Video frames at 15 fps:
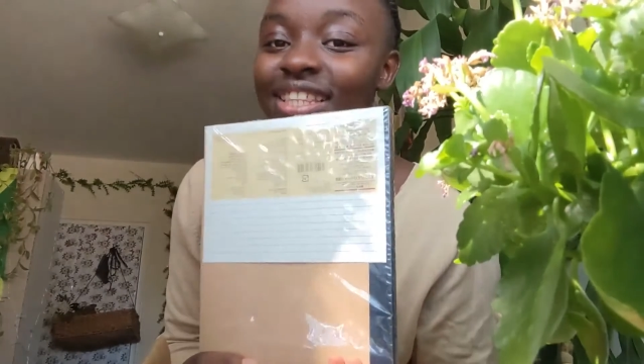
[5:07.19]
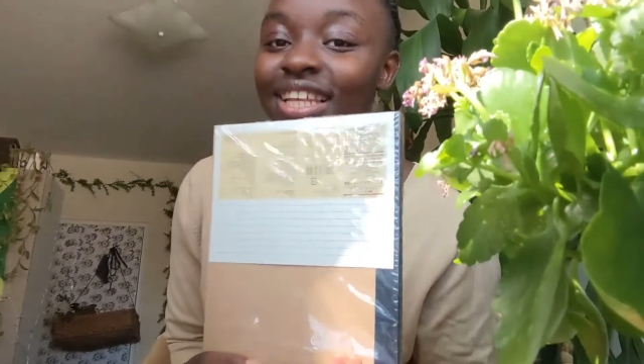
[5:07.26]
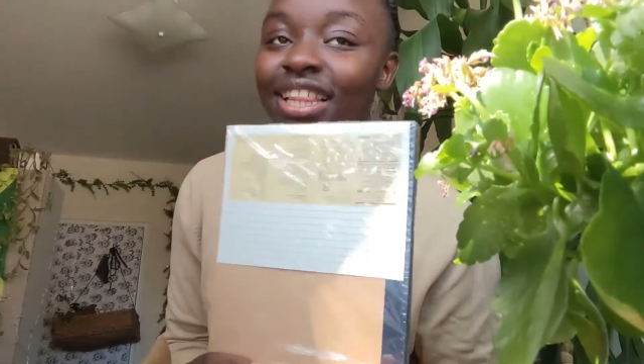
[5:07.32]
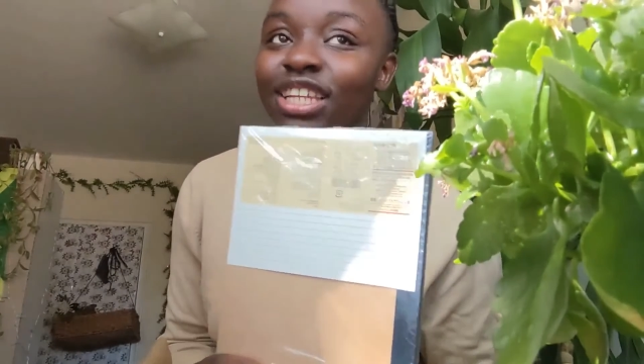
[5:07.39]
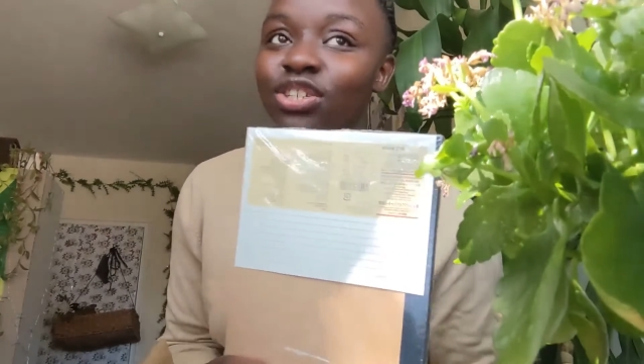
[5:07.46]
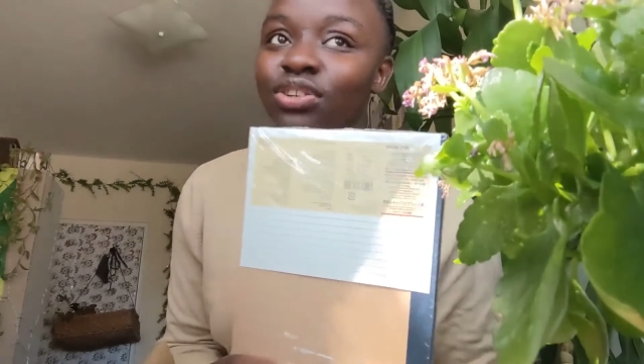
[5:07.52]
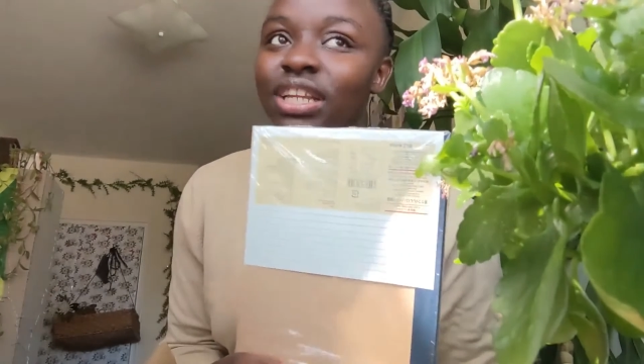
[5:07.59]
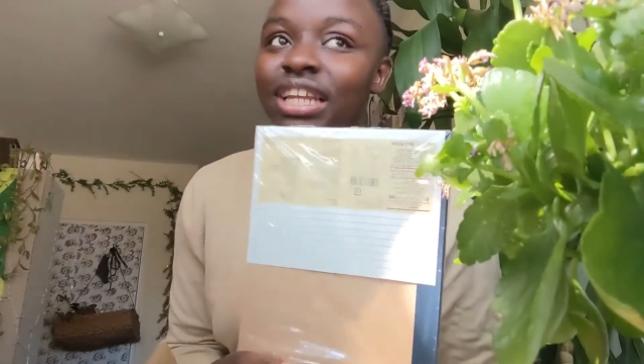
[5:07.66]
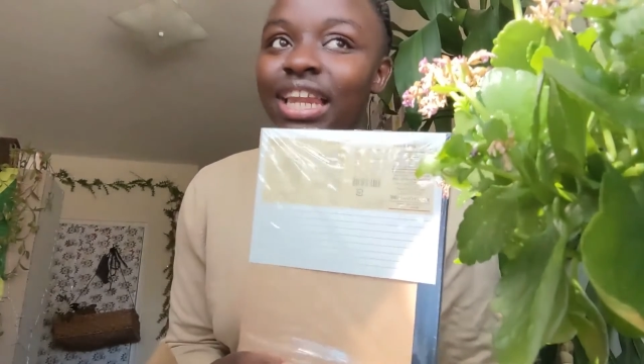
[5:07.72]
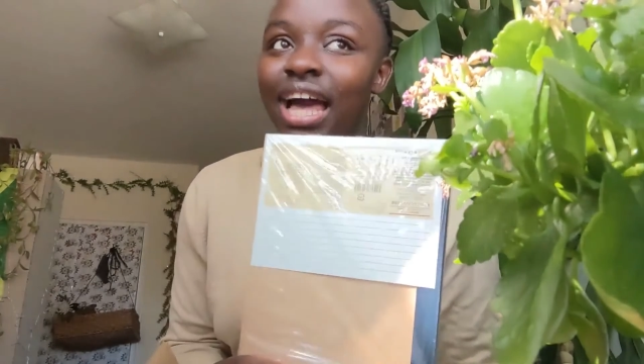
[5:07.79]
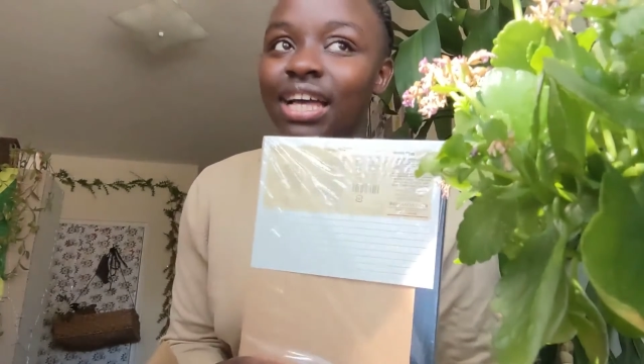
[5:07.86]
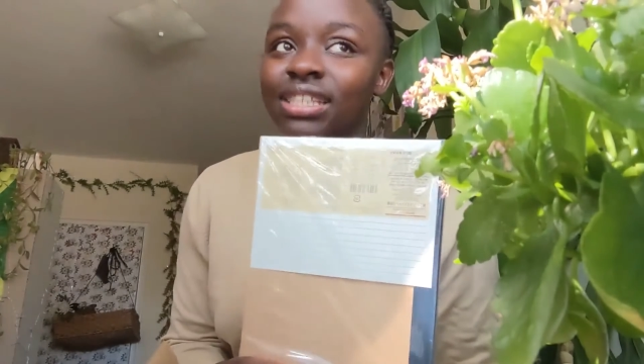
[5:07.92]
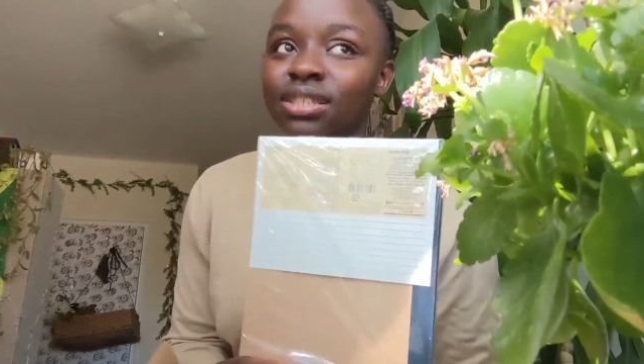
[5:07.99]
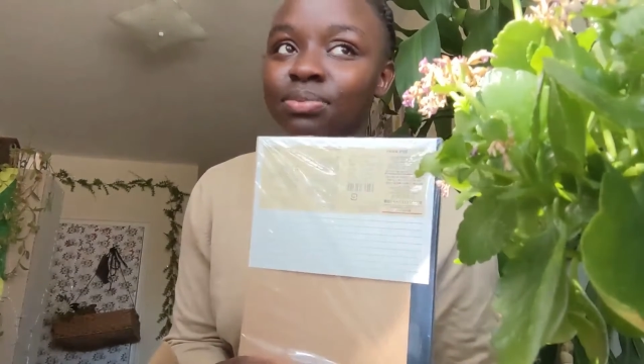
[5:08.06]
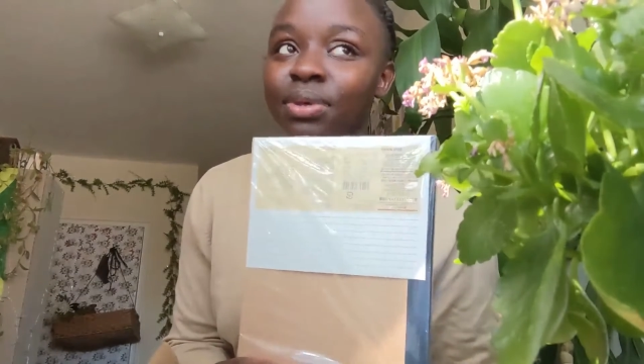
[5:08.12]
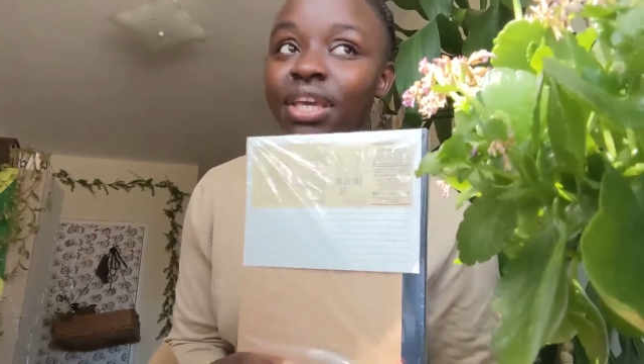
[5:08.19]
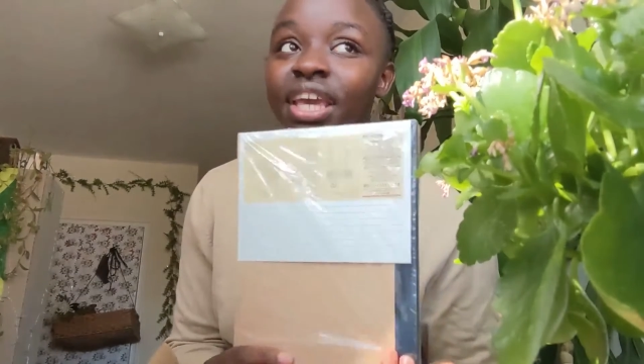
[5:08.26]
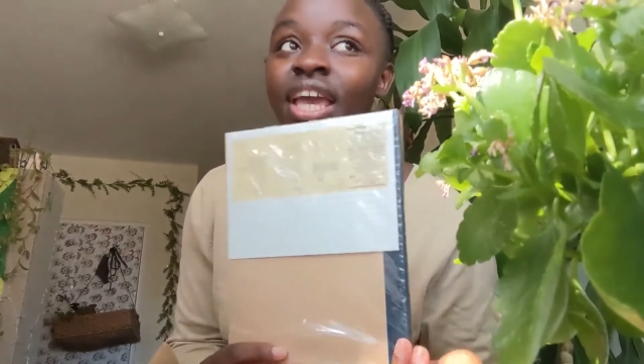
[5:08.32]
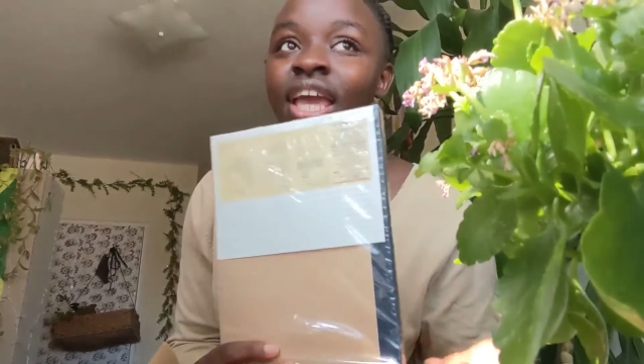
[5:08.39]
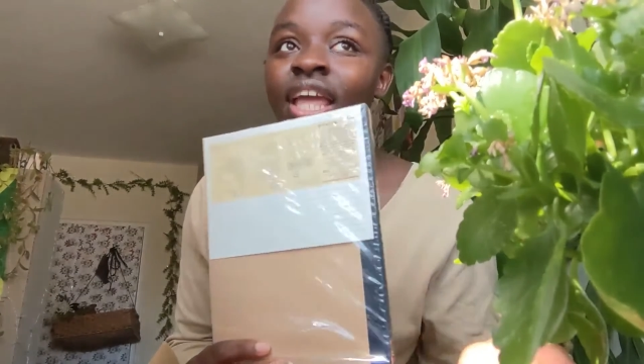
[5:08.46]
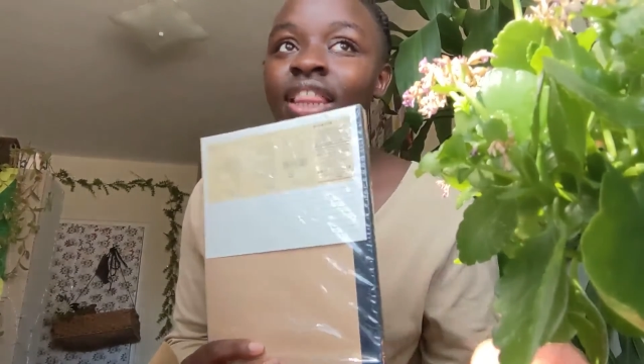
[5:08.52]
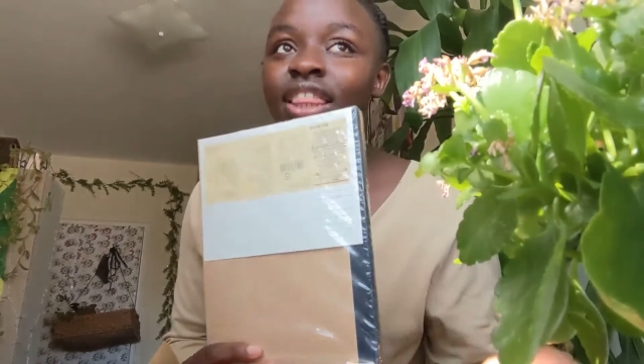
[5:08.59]
They literally last me
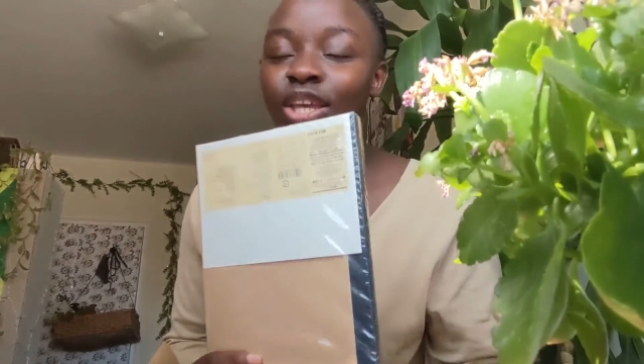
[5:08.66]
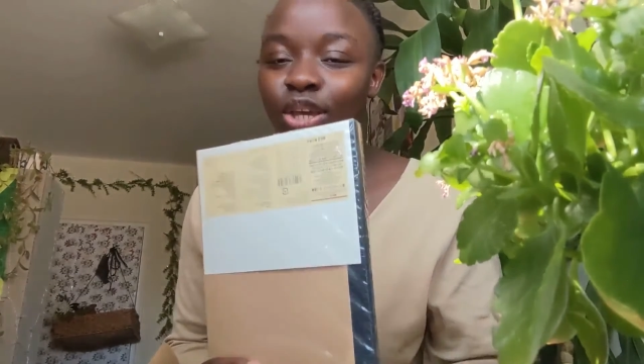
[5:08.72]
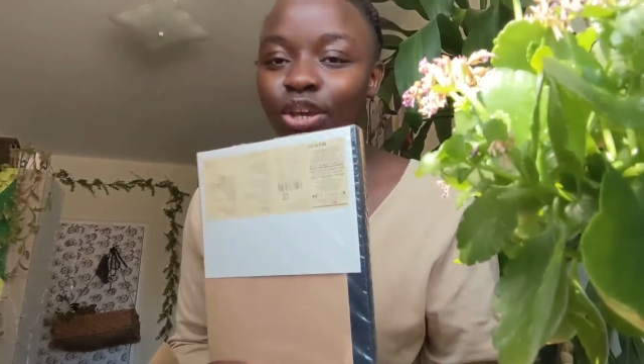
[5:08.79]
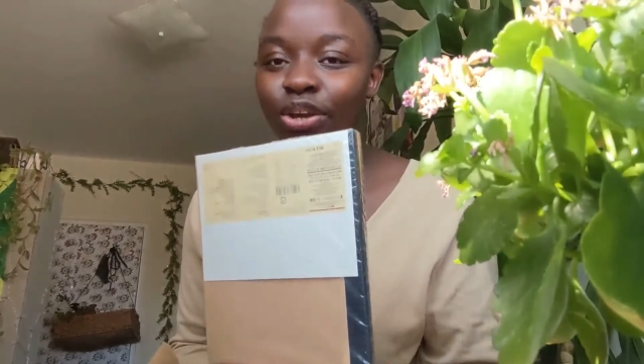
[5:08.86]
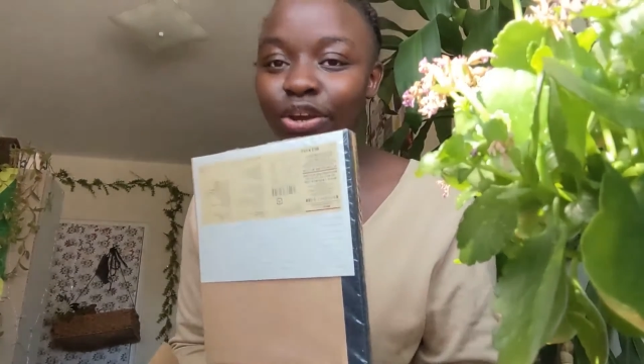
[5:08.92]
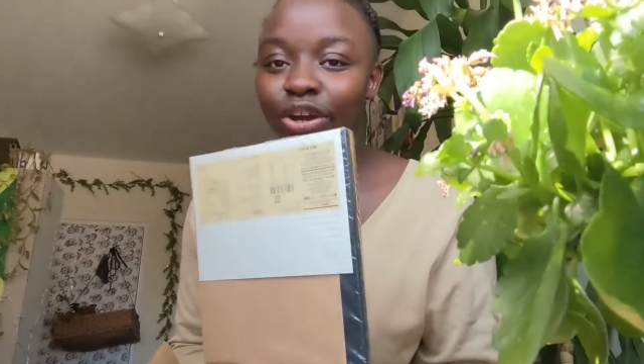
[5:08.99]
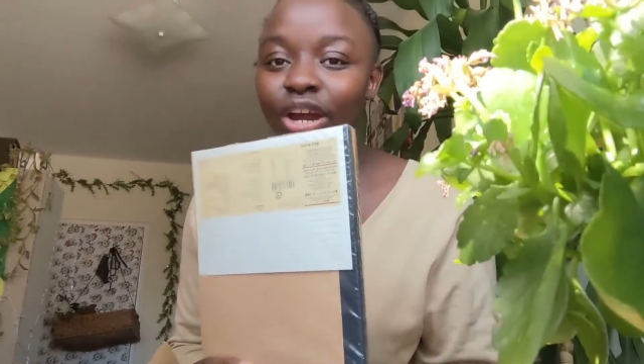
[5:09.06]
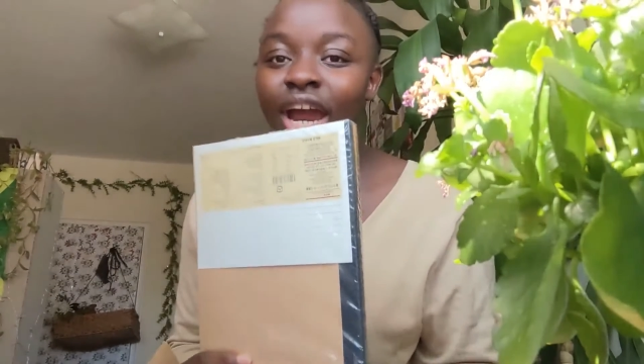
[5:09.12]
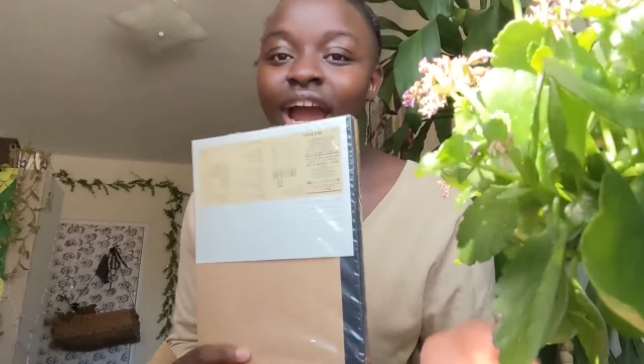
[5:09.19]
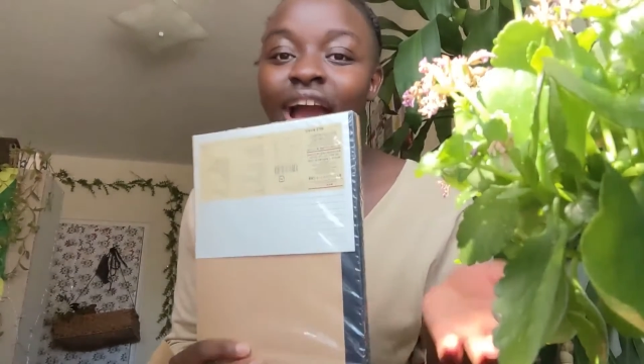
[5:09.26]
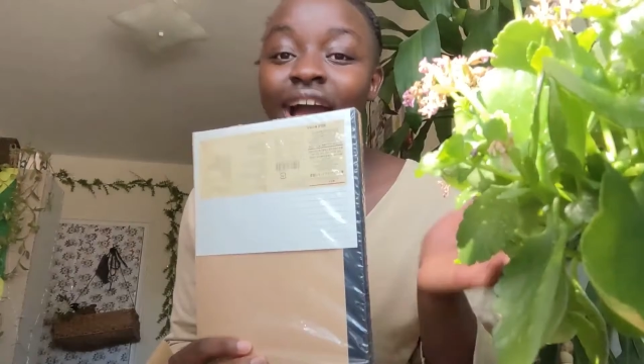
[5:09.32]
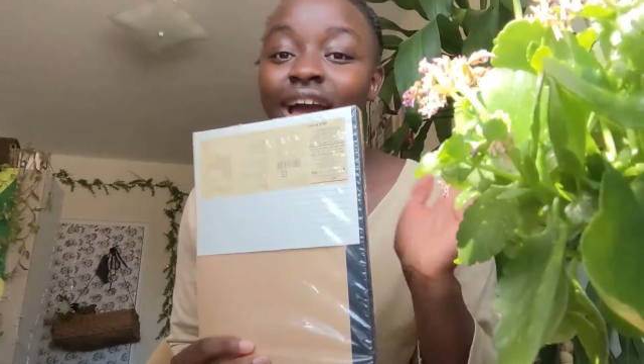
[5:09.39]
the year,